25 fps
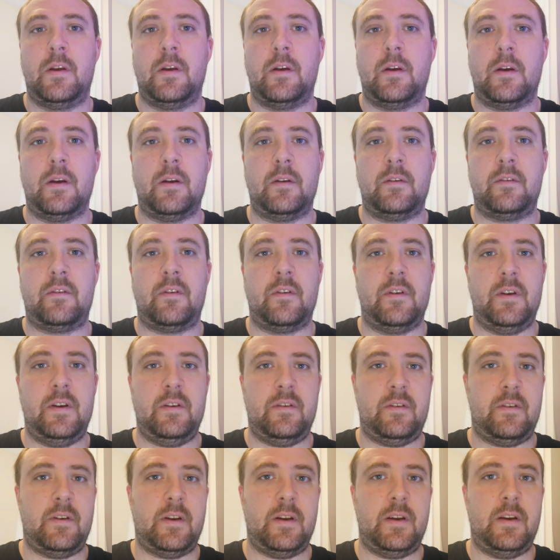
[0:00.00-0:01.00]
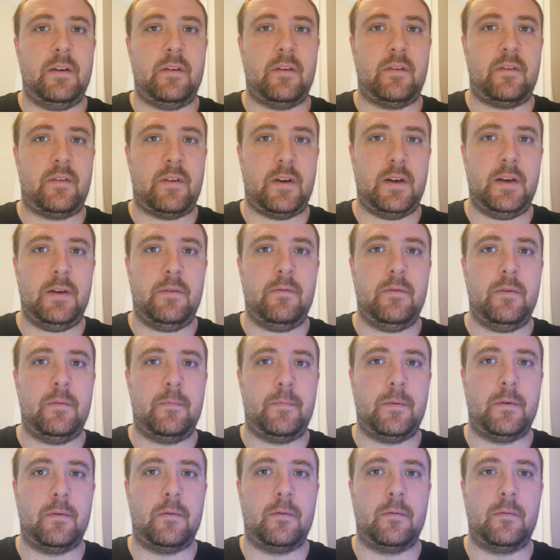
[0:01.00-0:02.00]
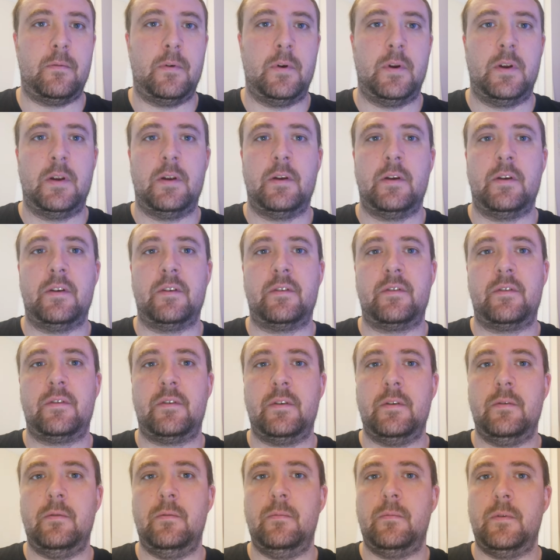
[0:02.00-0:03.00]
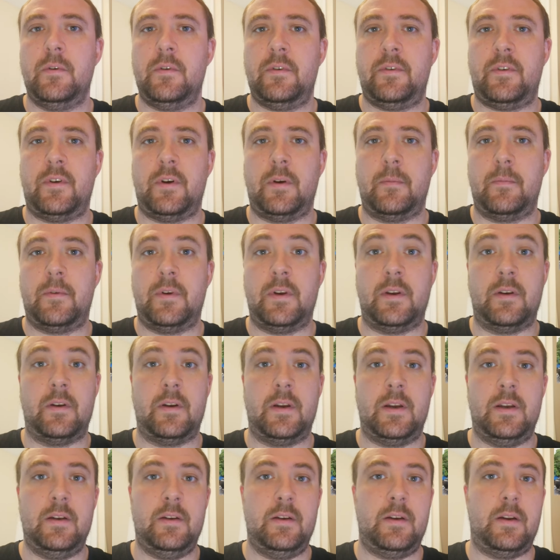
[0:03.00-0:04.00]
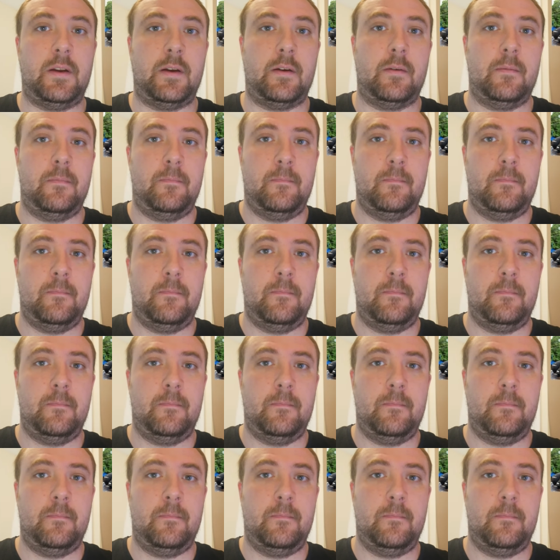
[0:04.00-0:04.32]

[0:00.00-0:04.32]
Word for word: And to this day, the sacred bull is still worshipped in India.